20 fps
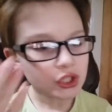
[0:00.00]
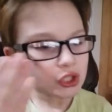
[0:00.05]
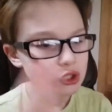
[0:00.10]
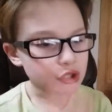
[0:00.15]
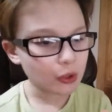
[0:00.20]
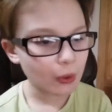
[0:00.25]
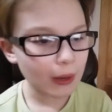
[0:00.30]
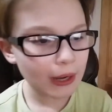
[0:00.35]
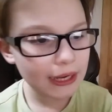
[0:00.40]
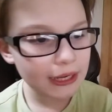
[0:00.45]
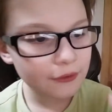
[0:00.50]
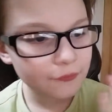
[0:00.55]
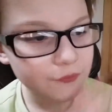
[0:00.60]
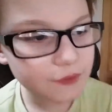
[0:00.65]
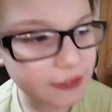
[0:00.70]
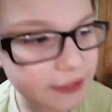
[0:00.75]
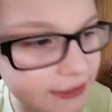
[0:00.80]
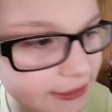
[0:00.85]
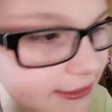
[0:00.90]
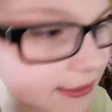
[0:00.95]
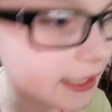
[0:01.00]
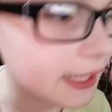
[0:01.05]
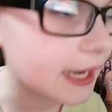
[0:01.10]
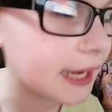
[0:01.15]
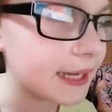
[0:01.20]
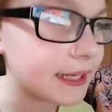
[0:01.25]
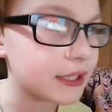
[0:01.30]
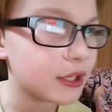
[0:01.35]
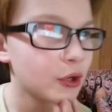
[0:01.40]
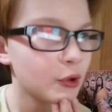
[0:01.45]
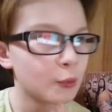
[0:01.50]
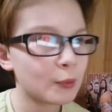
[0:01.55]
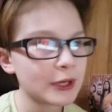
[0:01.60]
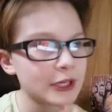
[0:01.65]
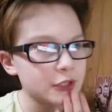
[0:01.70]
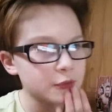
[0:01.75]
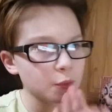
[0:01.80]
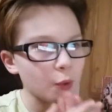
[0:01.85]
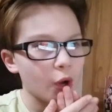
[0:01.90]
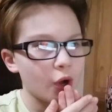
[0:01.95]
So I have to decide
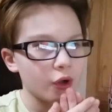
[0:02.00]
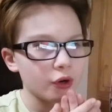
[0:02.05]
which